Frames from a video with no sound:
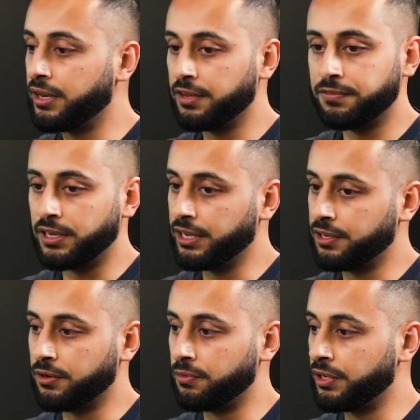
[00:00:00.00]
it, I feel like
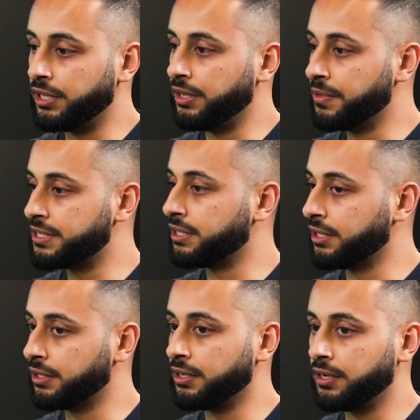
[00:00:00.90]
you're really
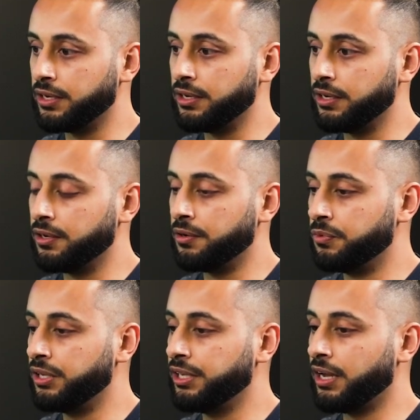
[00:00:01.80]
missing a
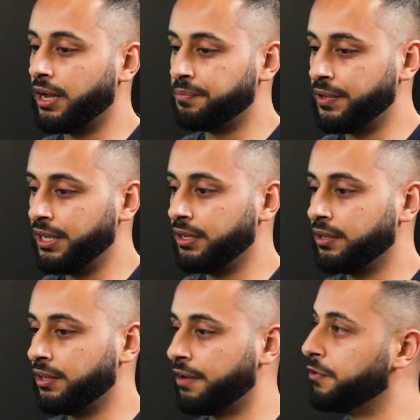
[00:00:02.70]
really big
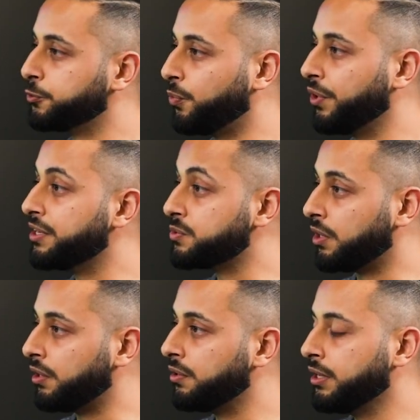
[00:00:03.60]
leverage point as
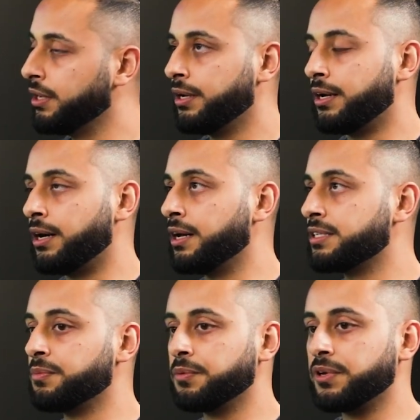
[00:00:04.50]
well.
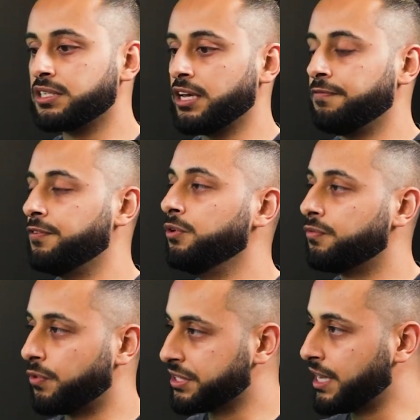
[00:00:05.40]
Simply because if you,
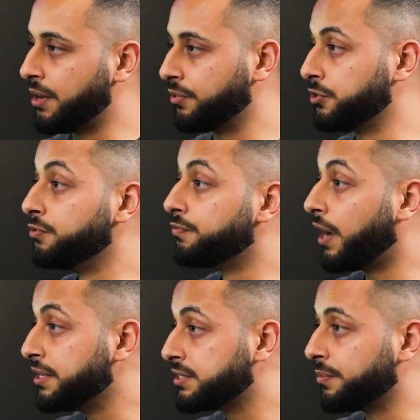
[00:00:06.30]
for example, do
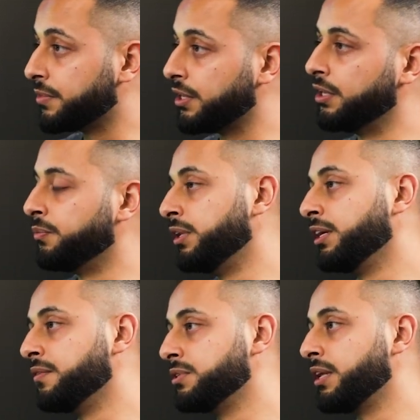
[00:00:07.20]
find something, it really
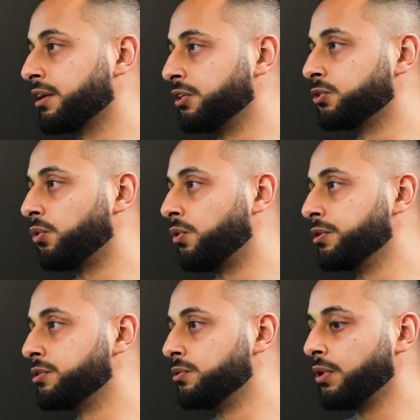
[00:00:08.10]
gives you that control
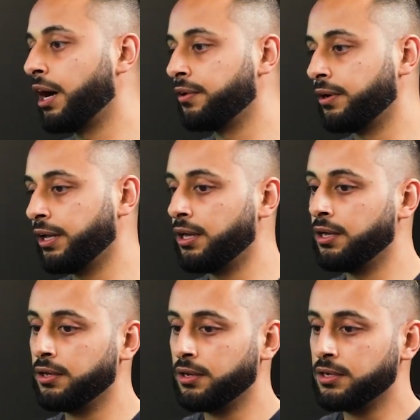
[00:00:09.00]
to either
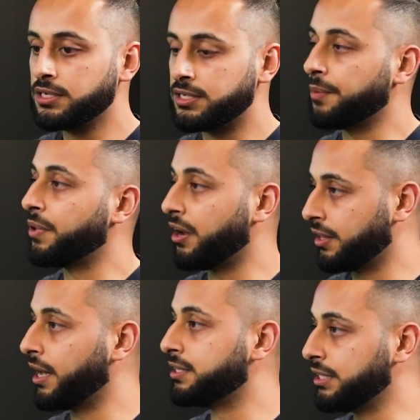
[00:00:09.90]
A, step out of
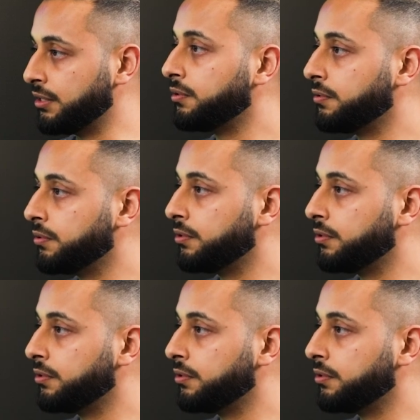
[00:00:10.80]
that deal,